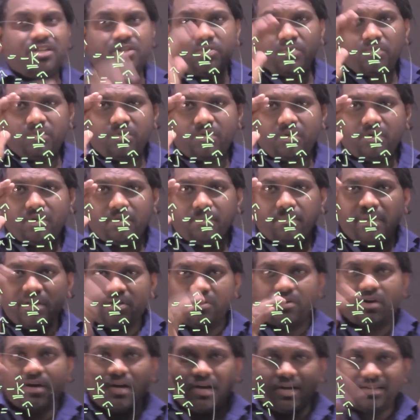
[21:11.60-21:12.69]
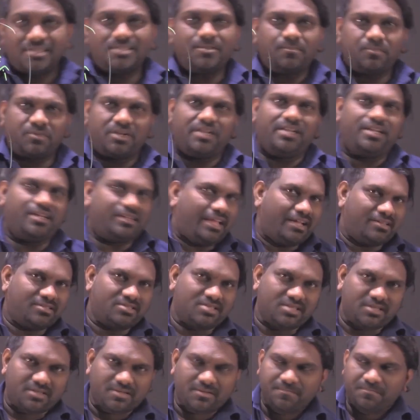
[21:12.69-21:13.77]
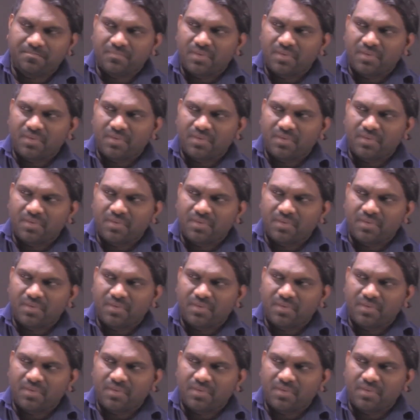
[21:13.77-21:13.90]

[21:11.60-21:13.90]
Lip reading: Need to make your concept clear, that's it.